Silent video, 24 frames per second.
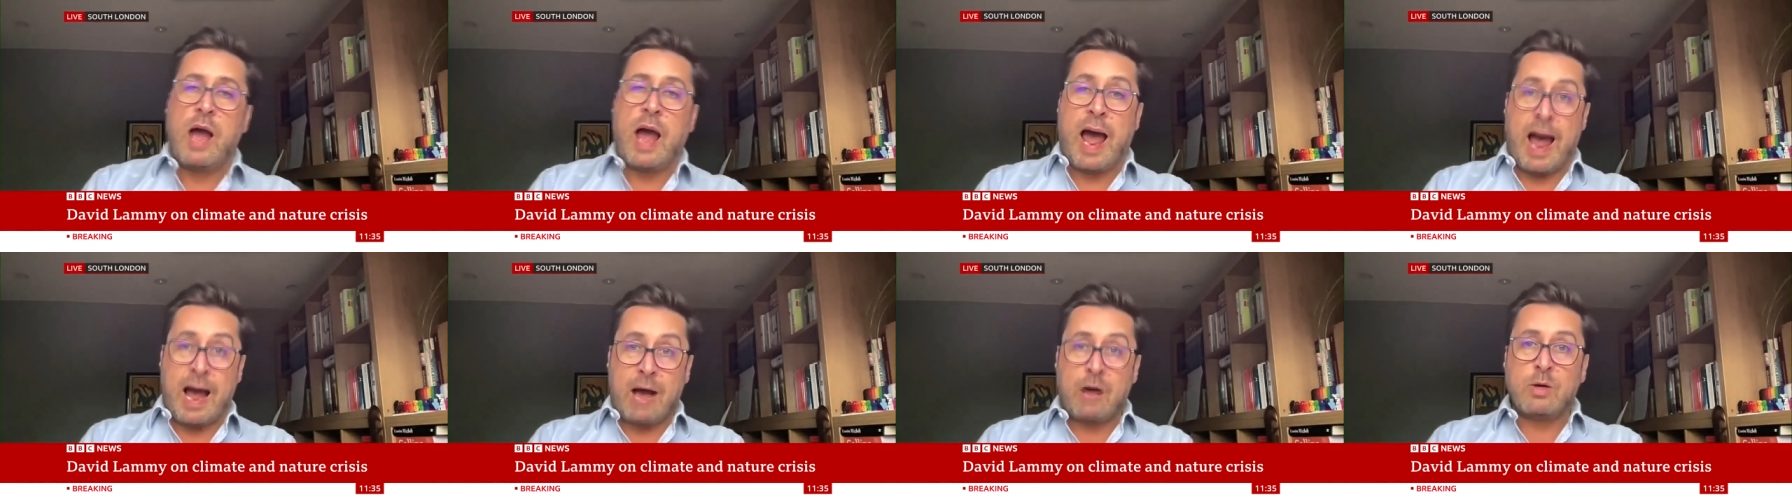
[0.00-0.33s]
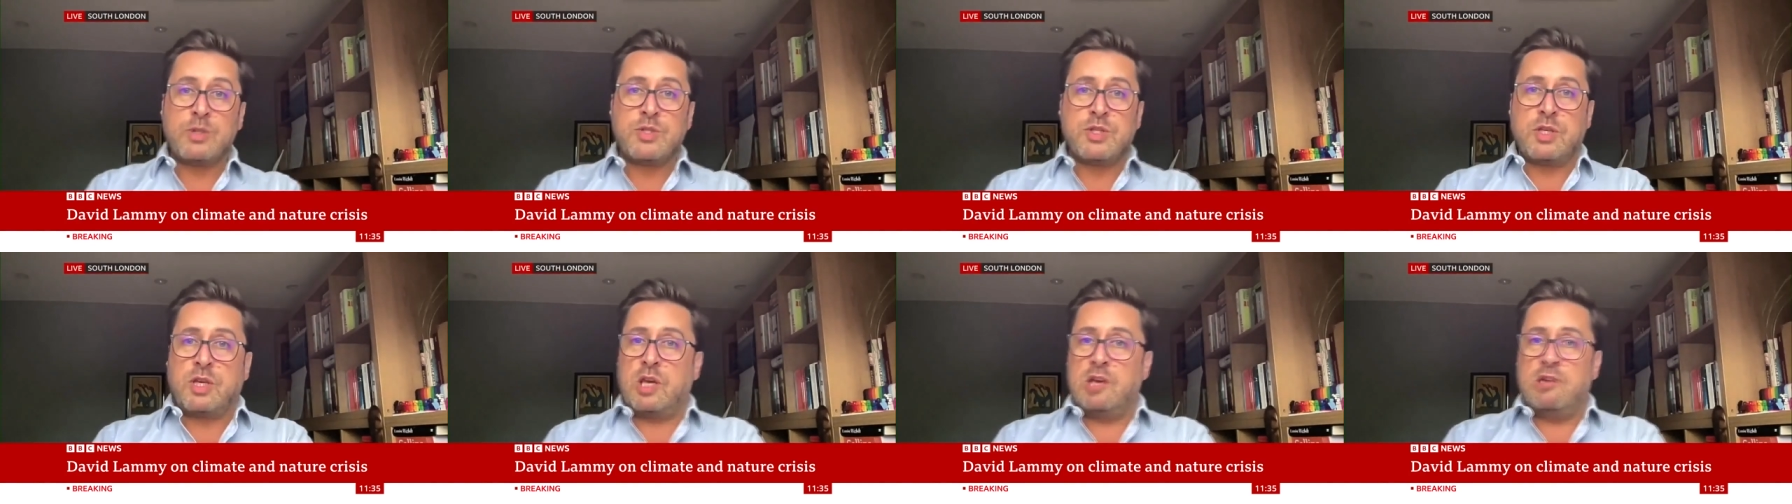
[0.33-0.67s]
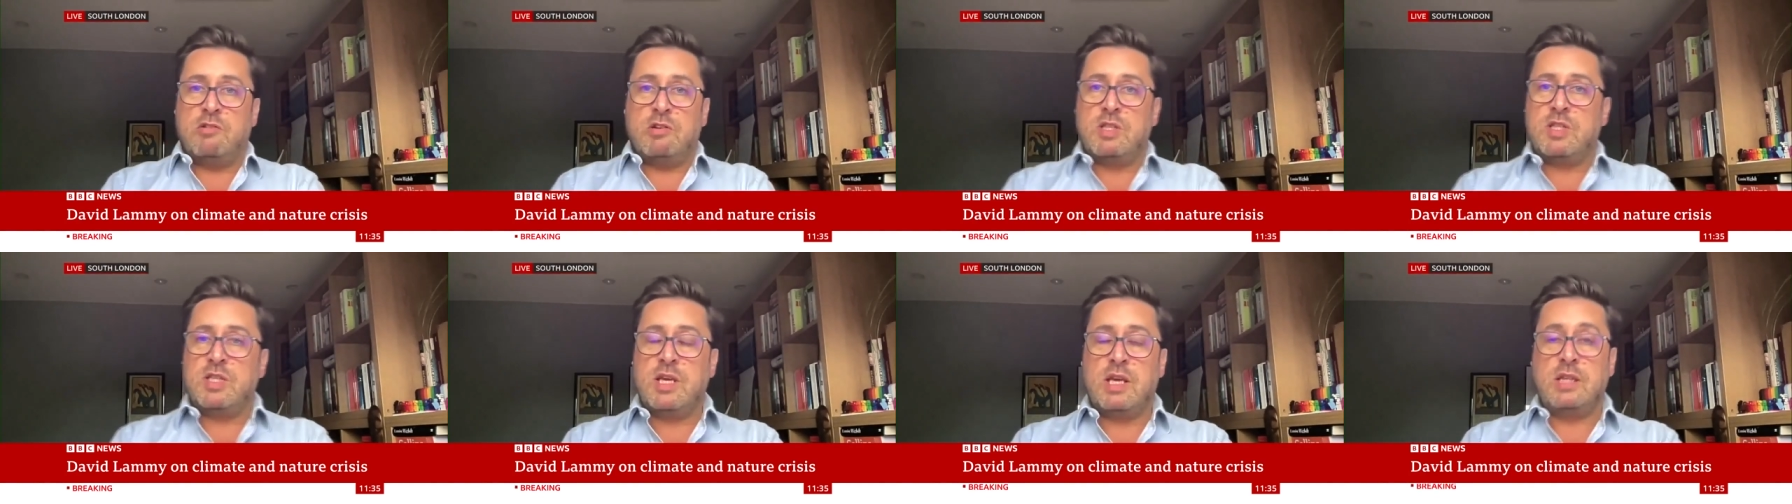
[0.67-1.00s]
our
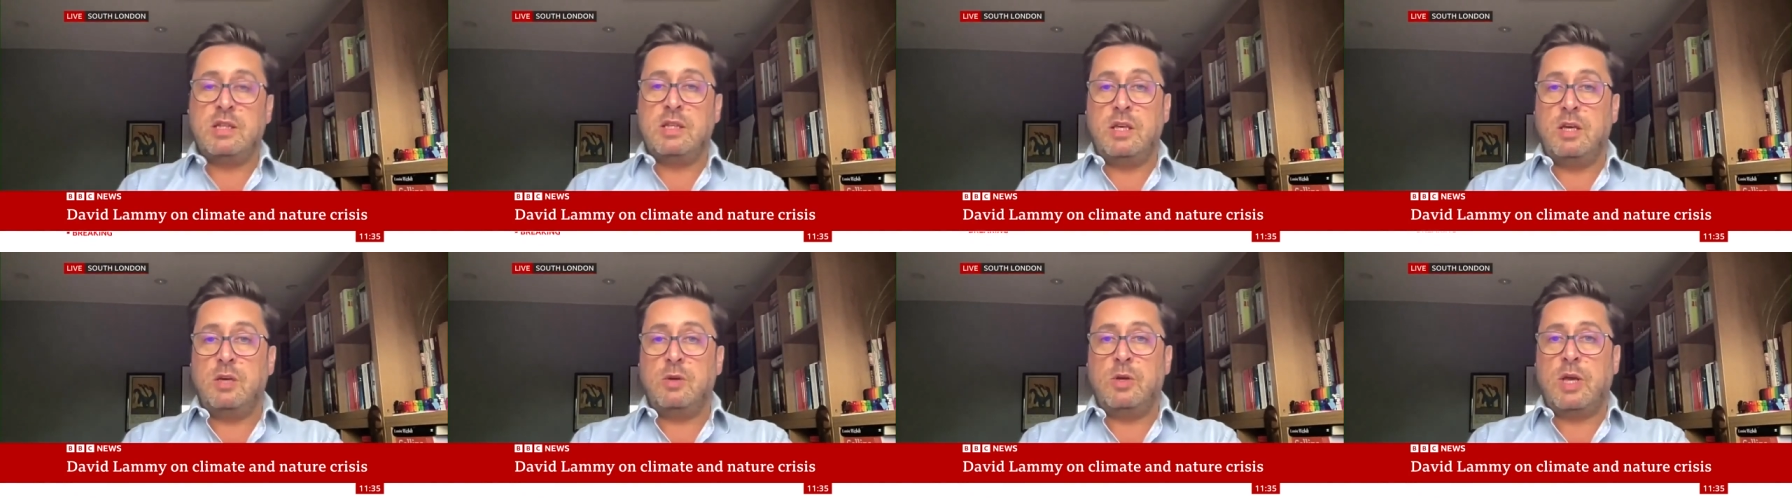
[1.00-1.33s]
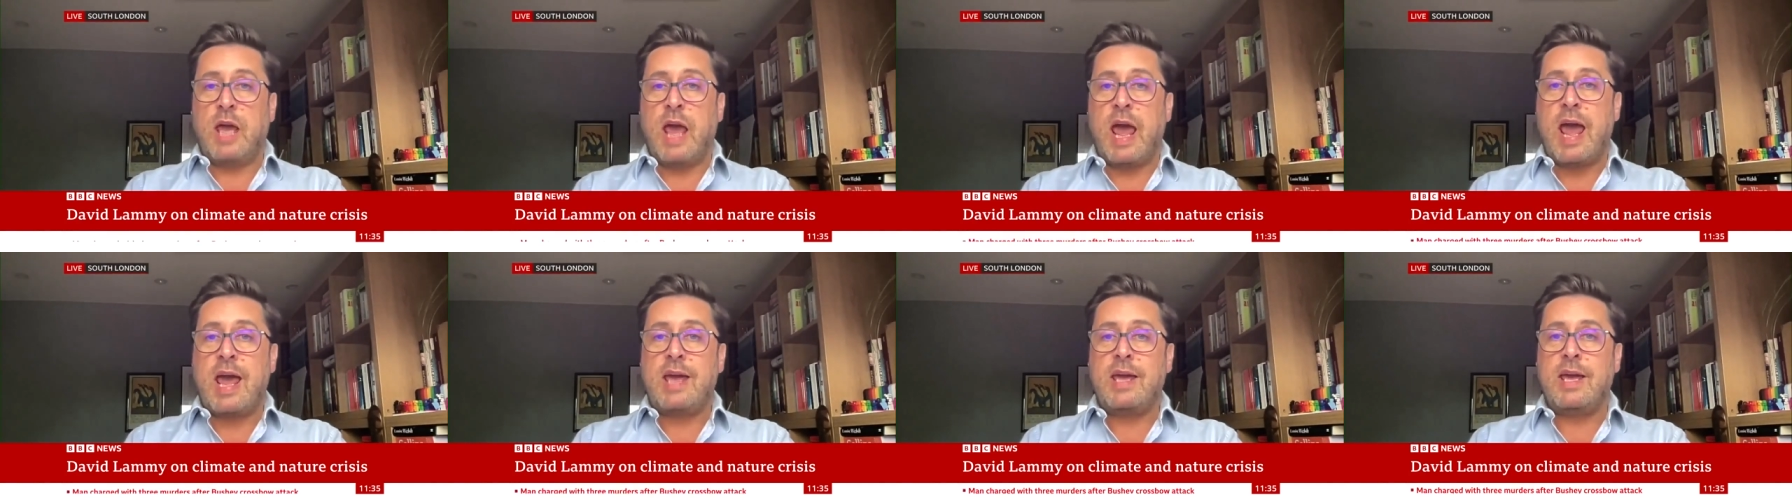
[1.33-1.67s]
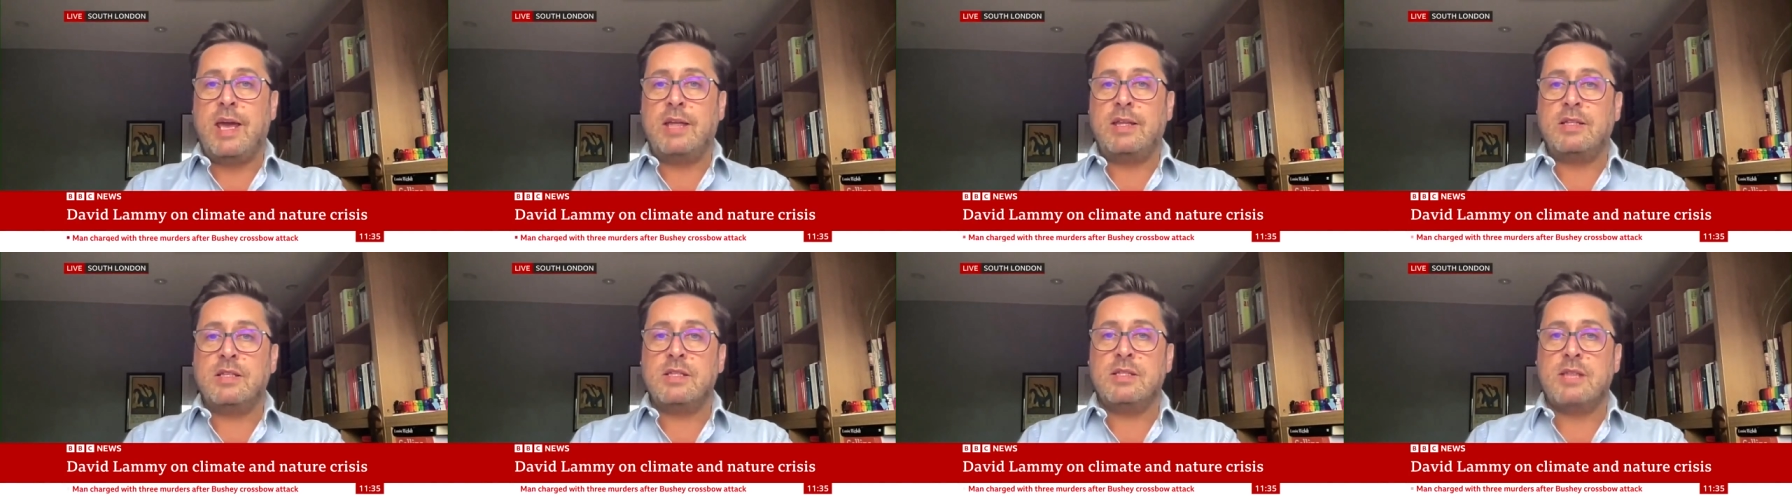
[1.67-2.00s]
security in the UK
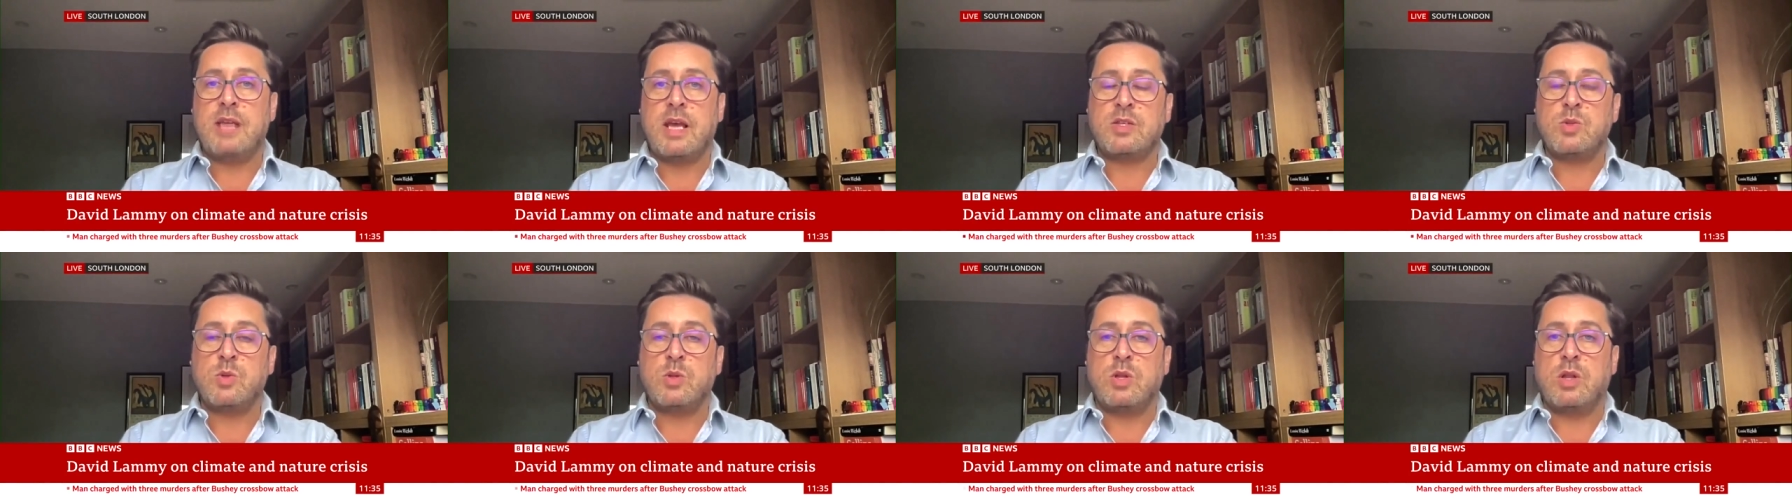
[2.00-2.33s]
intersects